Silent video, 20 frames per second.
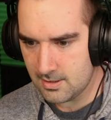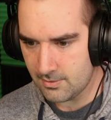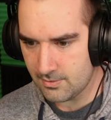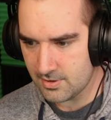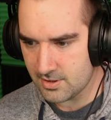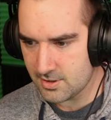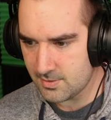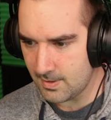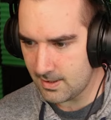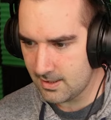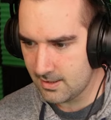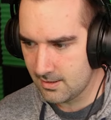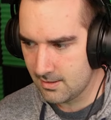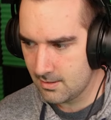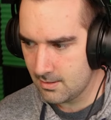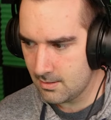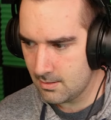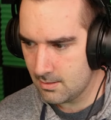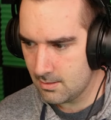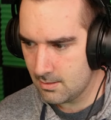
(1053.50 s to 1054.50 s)
Doing this way.
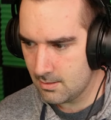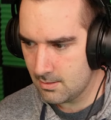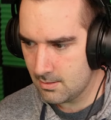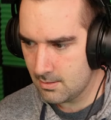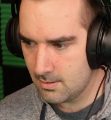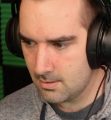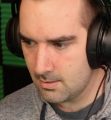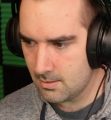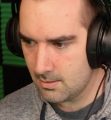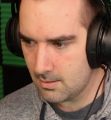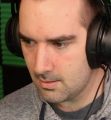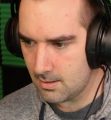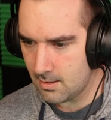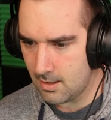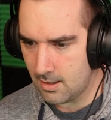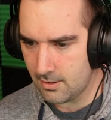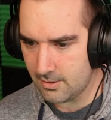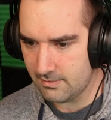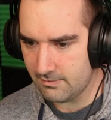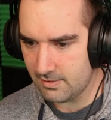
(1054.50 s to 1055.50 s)

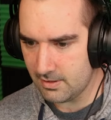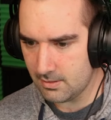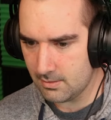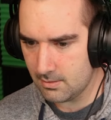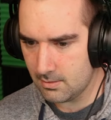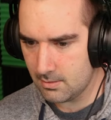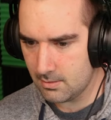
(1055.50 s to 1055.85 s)
I don't even...